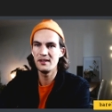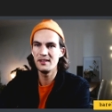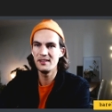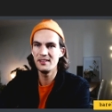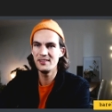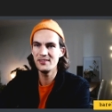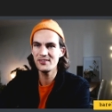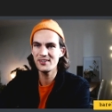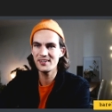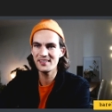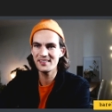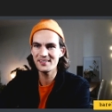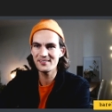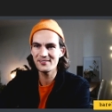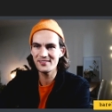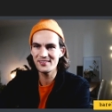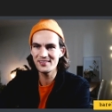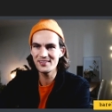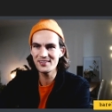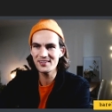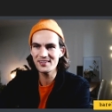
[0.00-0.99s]
Look at
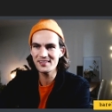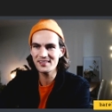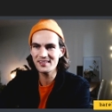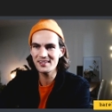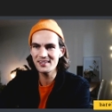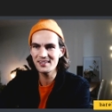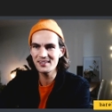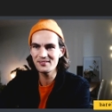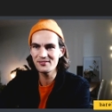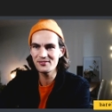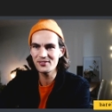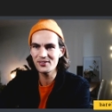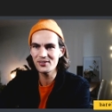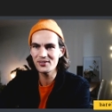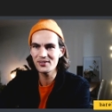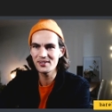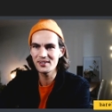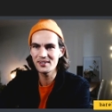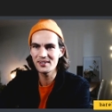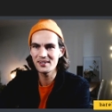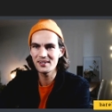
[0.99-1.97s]
the little frog.
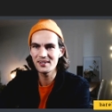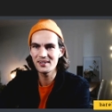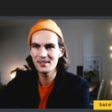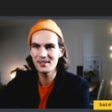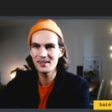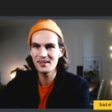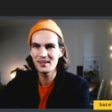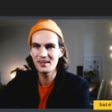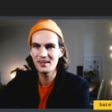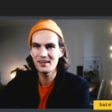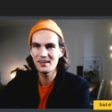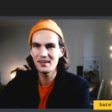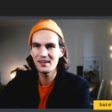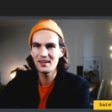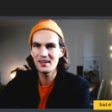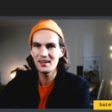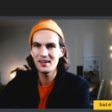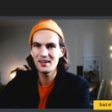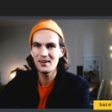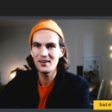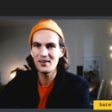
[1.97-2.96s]

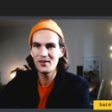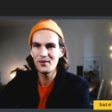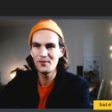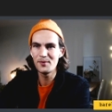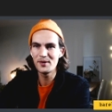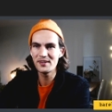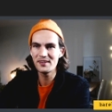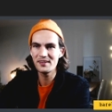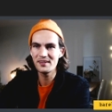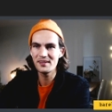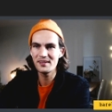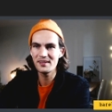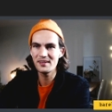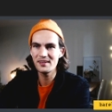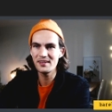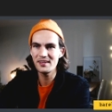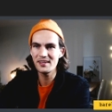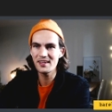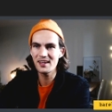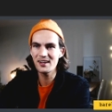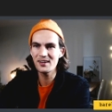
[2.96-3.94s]
Oh, but he
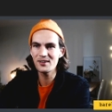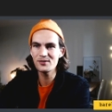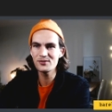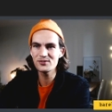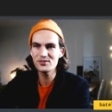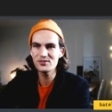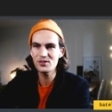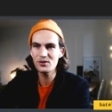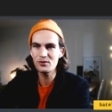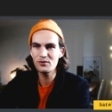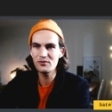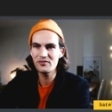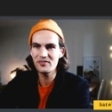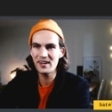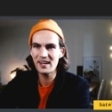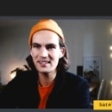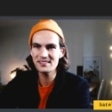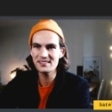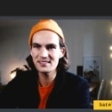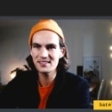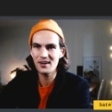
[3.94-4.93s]
can go so
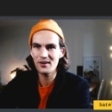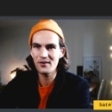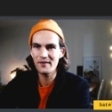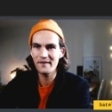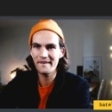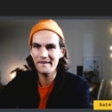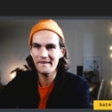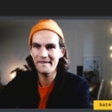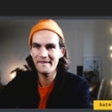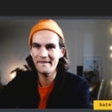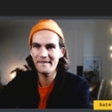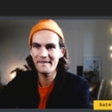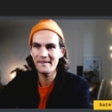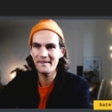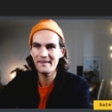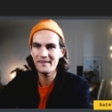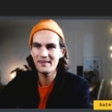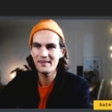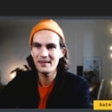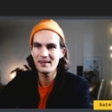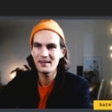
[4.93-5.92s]
fast now.
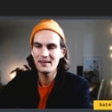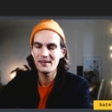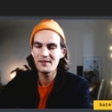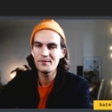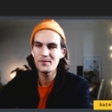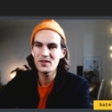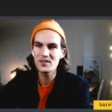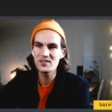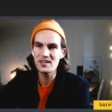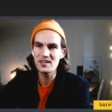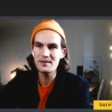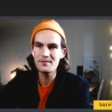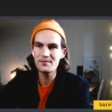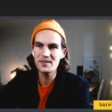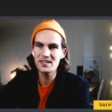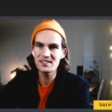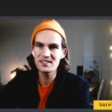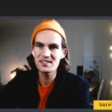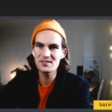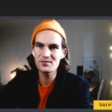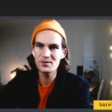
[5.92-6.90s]
See, this
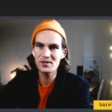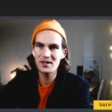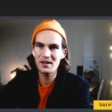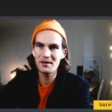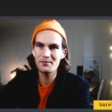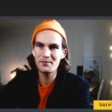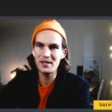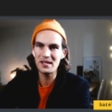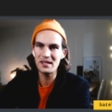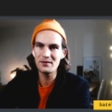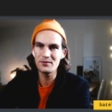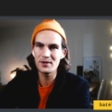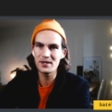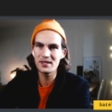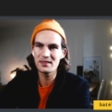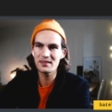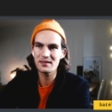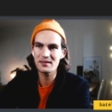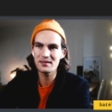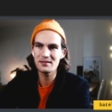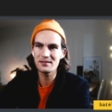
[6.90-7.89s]
is what I mean with
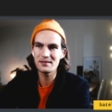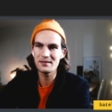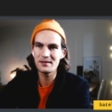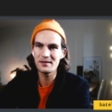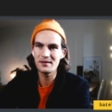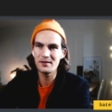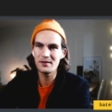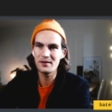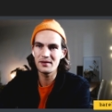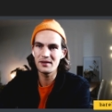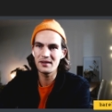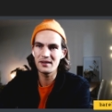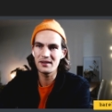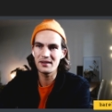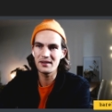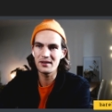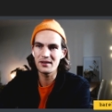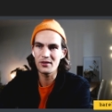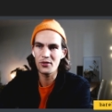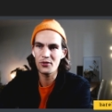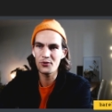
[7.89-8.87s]

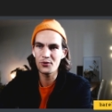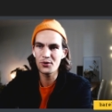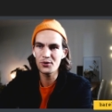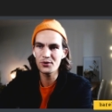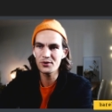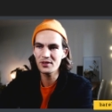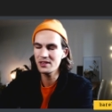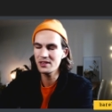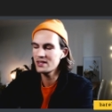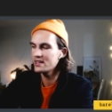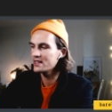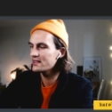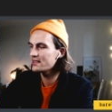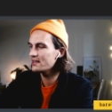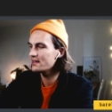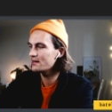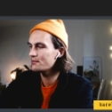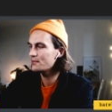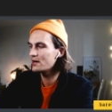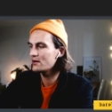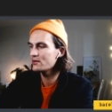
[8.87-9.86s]
throttling the
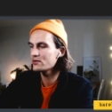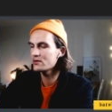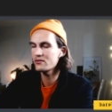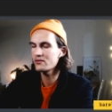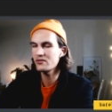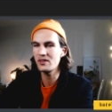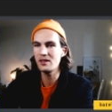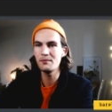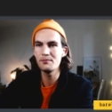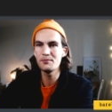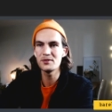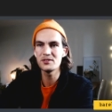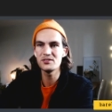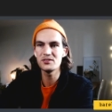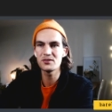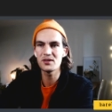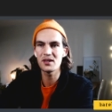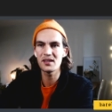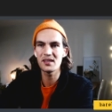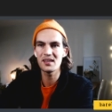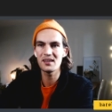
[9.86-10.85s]
amount of inputs you
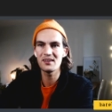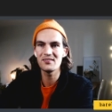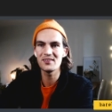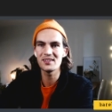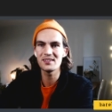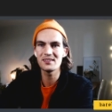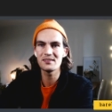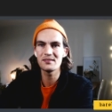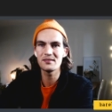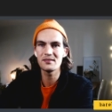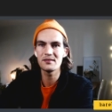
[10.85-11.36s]
can give it,